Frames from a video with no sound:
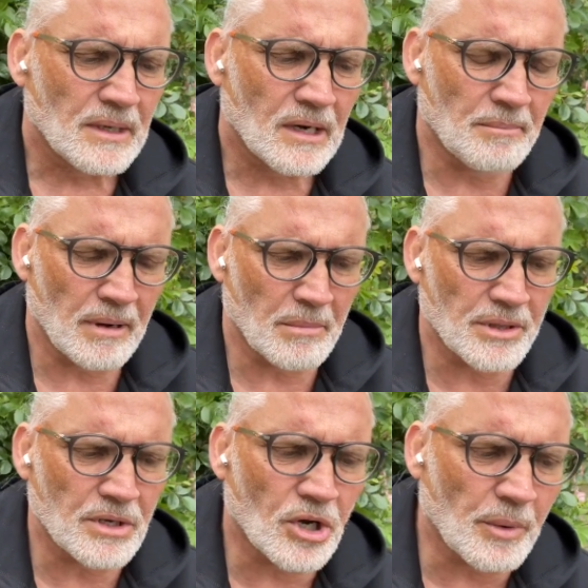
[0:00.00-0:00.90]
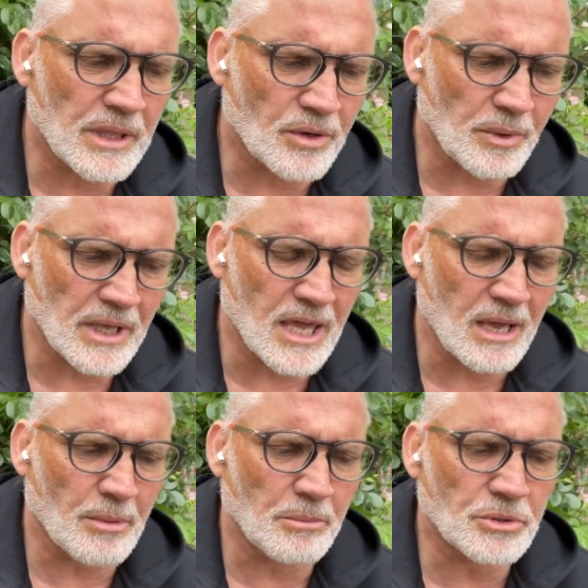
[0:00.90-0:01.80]
And my mother, knowing that when he
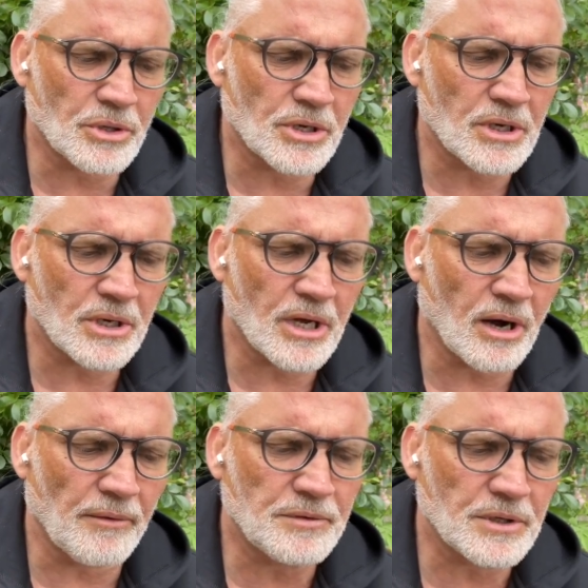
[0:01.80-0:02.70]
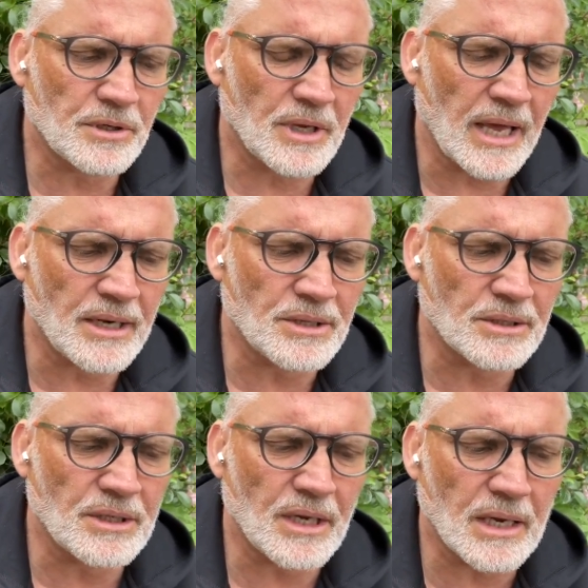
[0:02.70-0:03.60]
came home drunk, it often
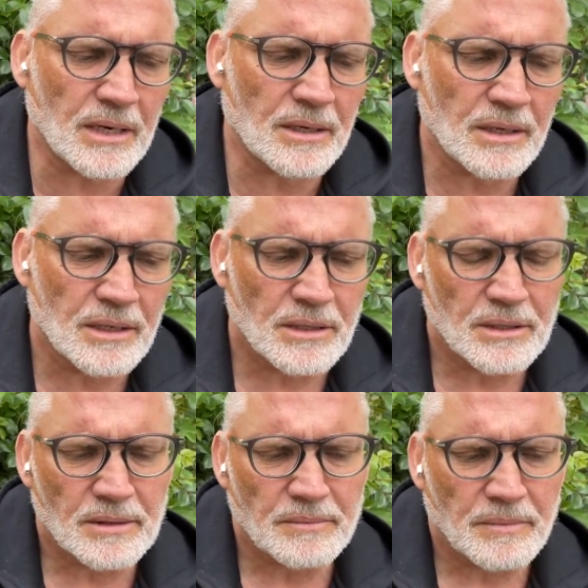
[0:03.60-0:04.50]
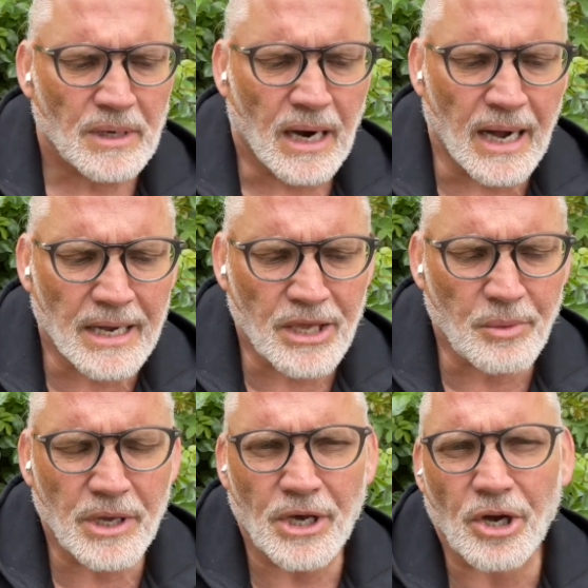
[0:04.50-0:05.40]
ended in
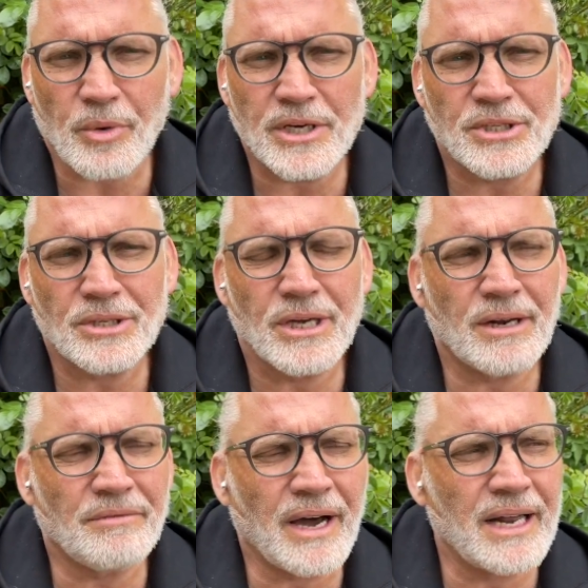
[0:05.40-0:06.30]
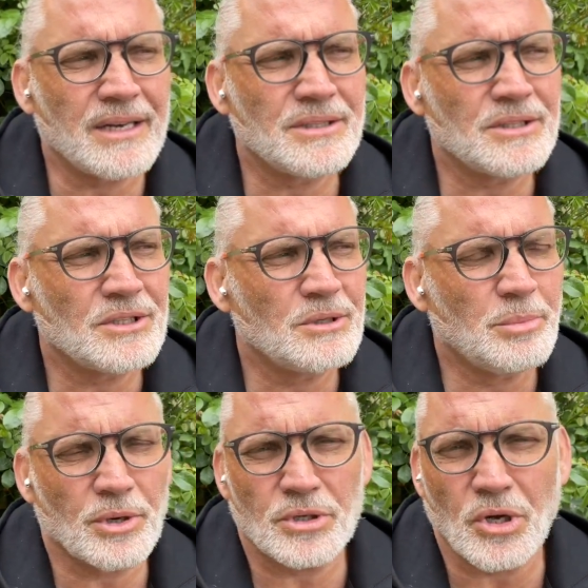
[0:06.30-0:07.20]
arguing, aggression, and violence,
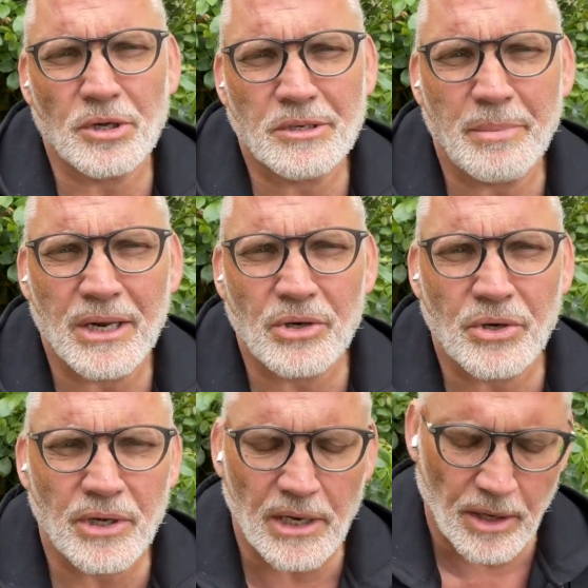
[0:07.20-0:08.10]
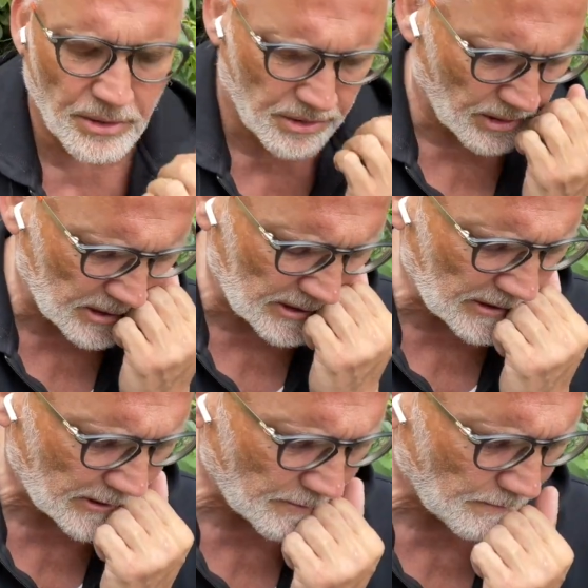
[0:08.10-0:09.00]
put us all to bed early on Thursdays.